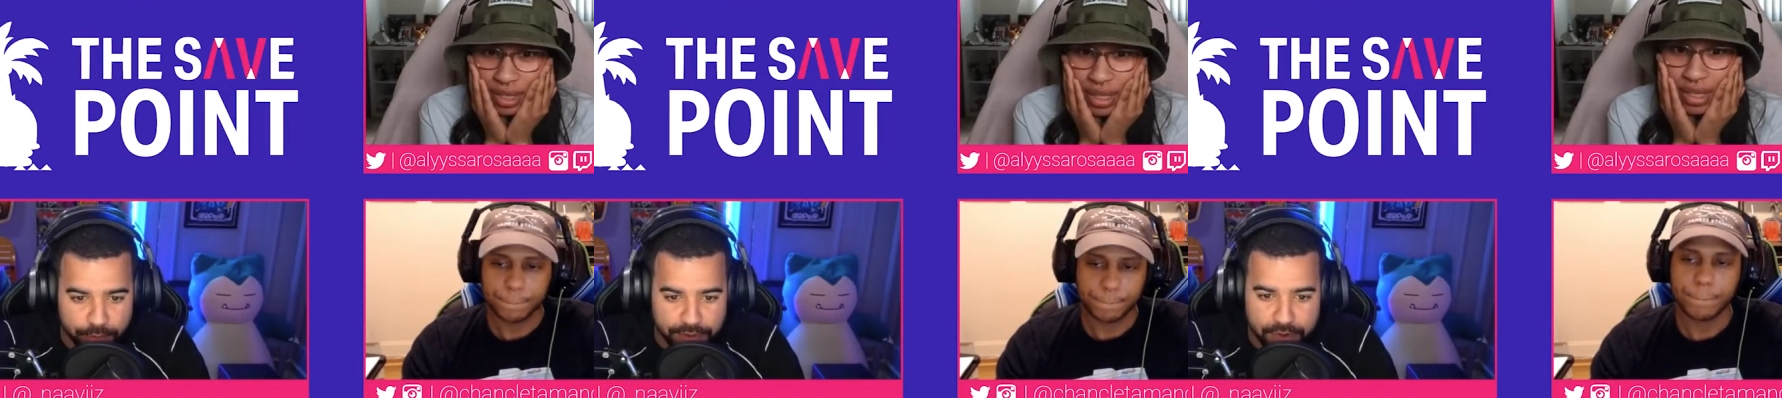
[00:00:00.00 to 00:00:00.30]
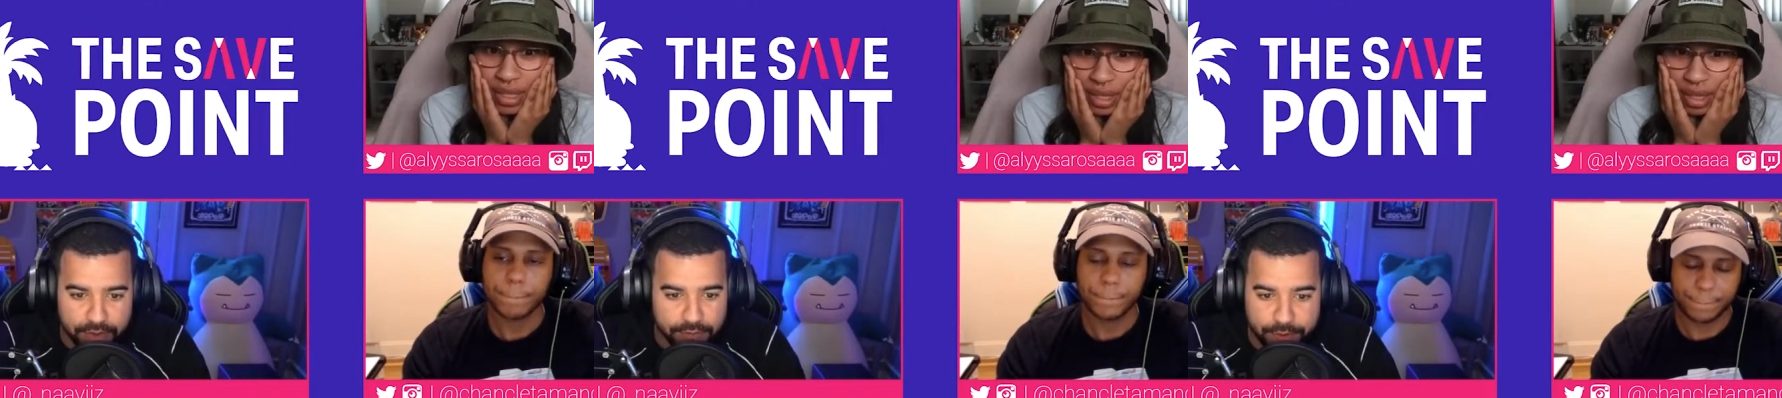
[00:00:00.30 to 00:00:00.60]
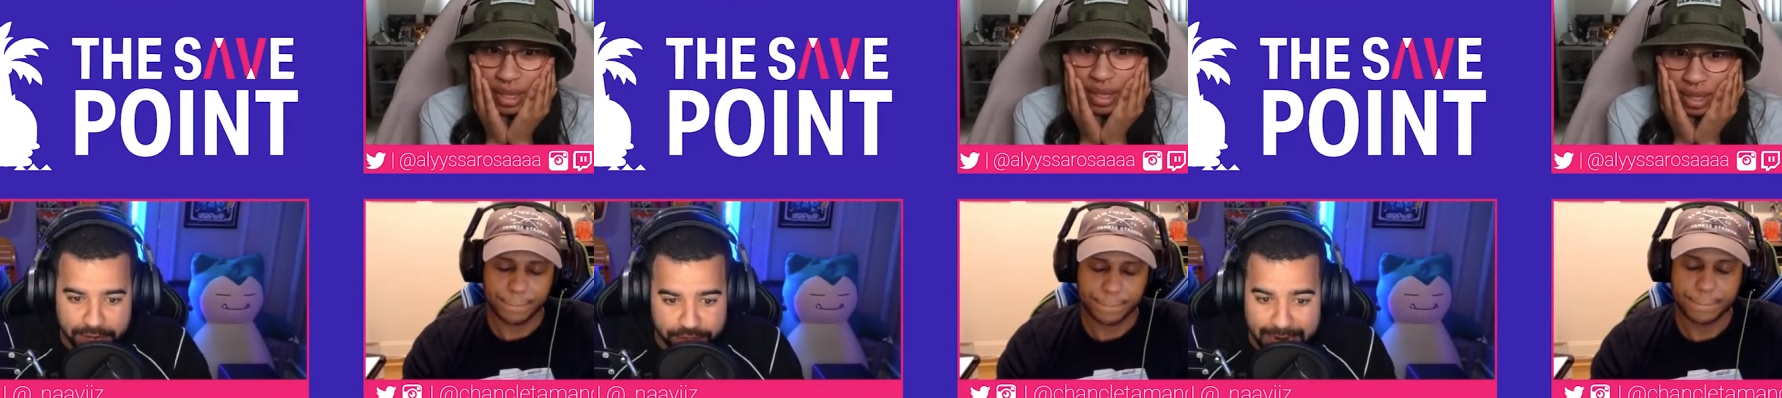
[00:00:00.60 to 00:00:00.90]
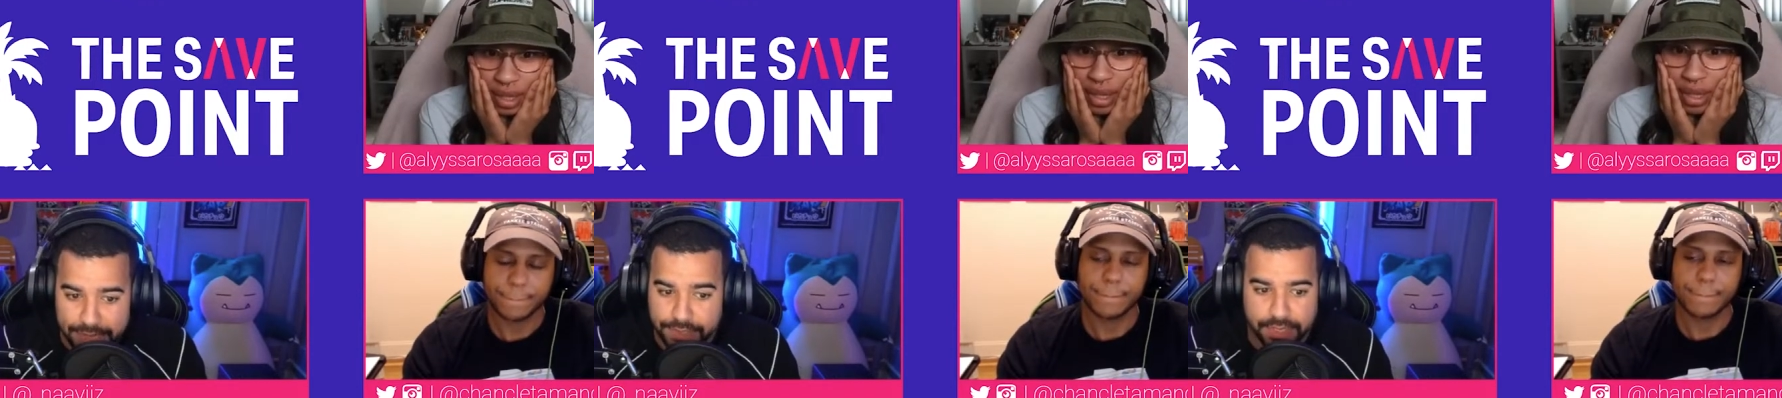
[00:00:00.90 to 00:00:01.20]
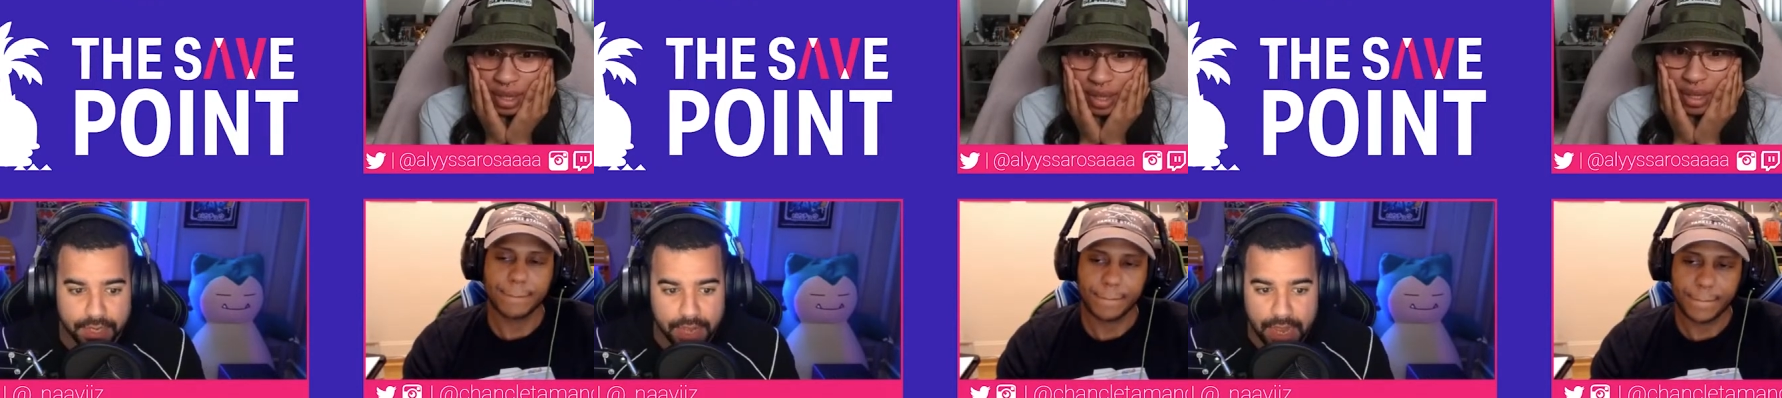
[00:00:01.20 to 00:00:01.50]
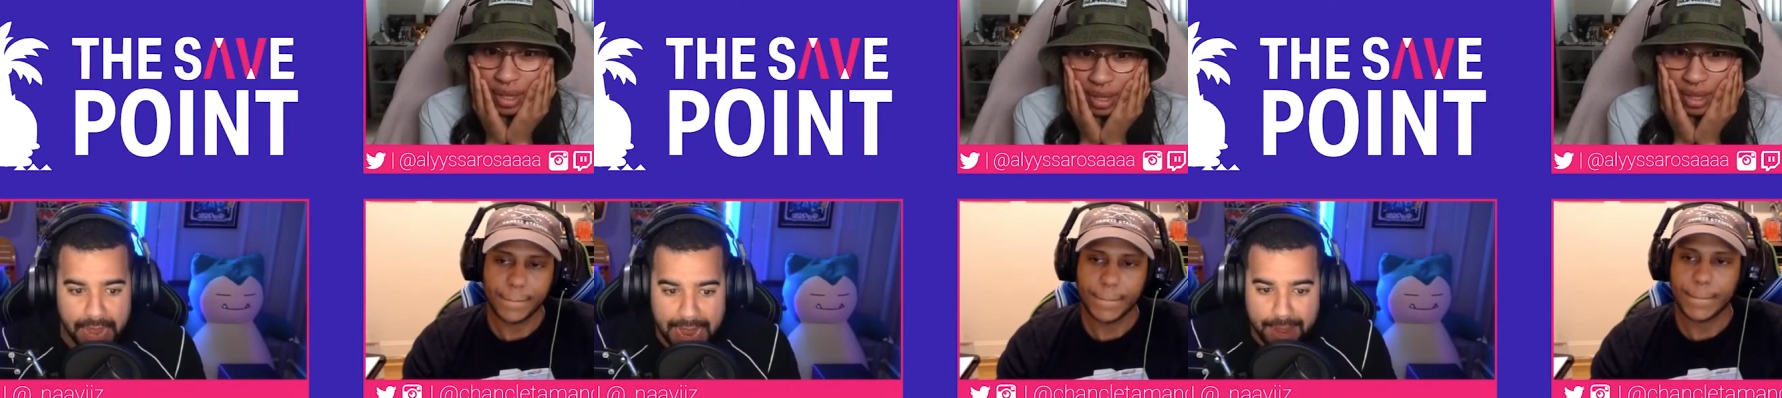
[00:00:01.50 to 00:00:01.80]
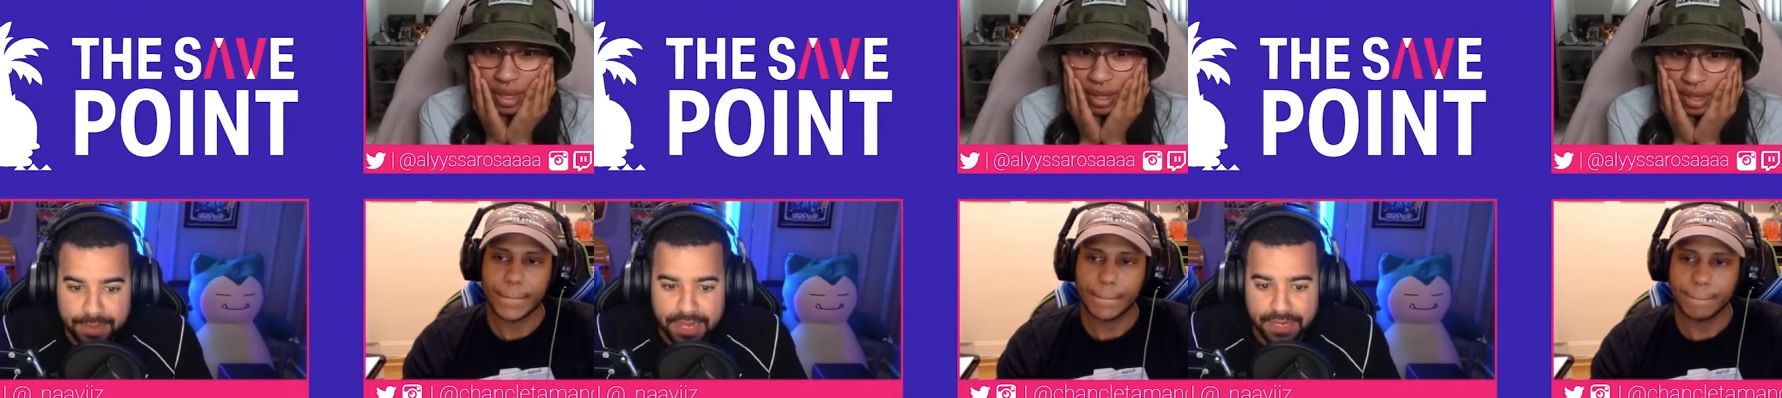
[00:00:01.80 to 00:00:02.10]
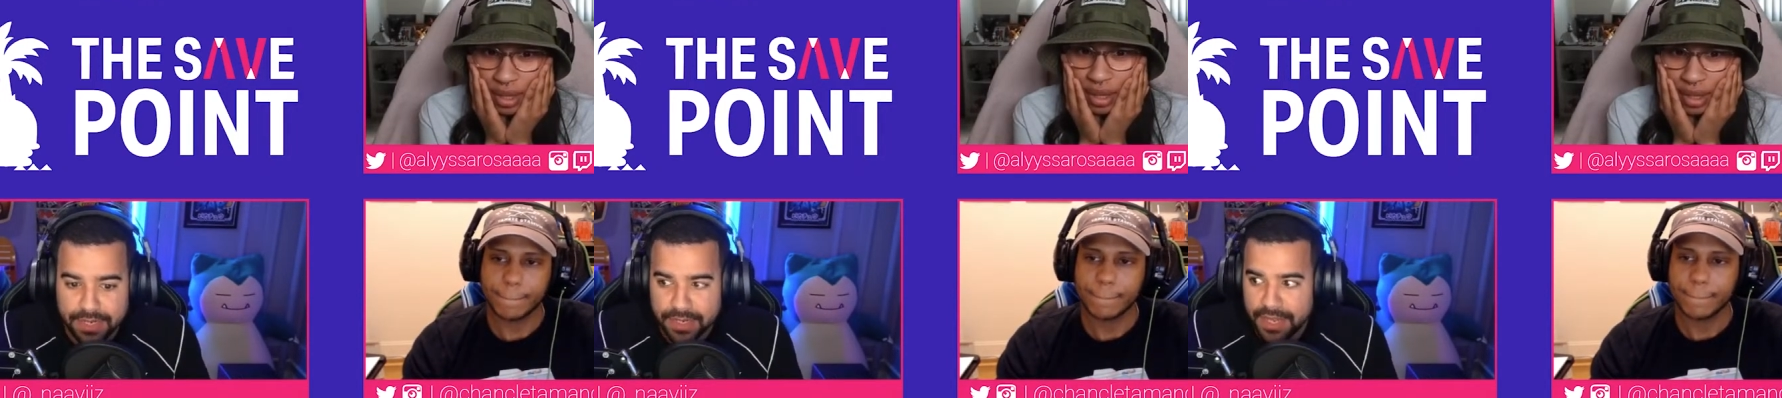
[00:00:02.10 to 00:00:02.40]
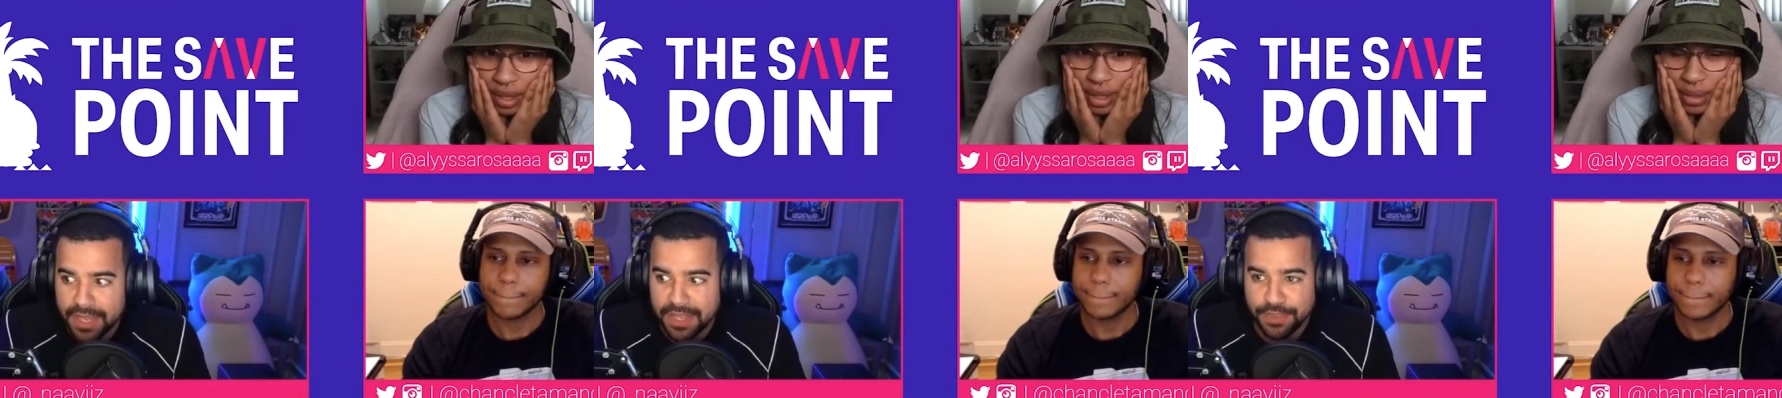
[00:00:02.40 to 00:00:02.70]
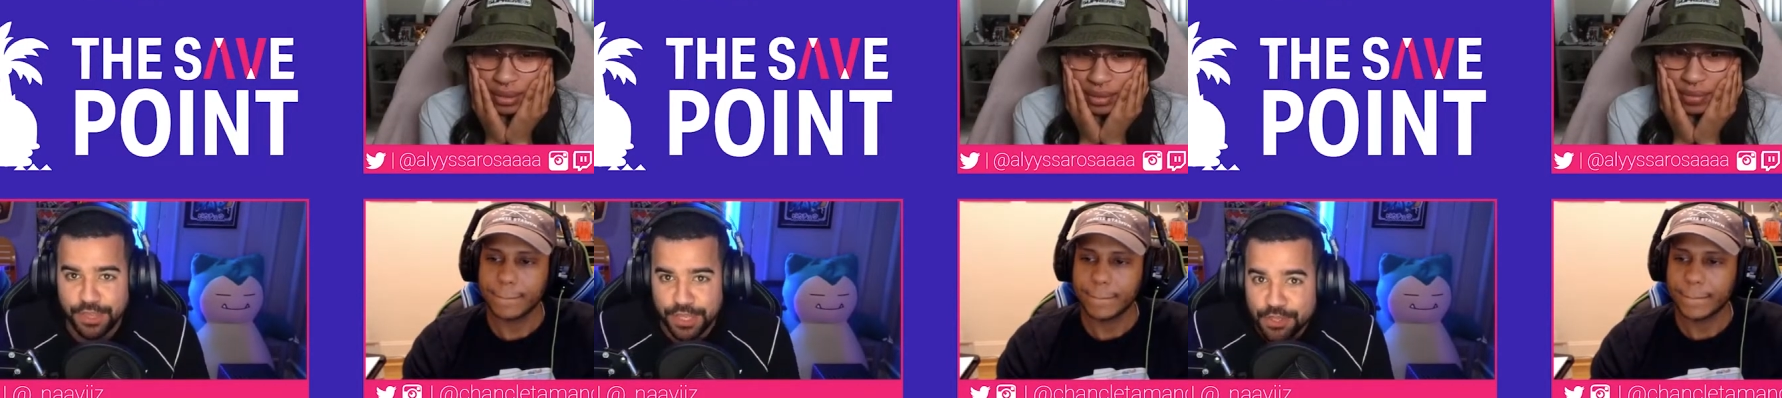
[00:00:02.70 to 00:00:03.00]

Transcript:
Speaker 1: uh, within their like franchise. I mean these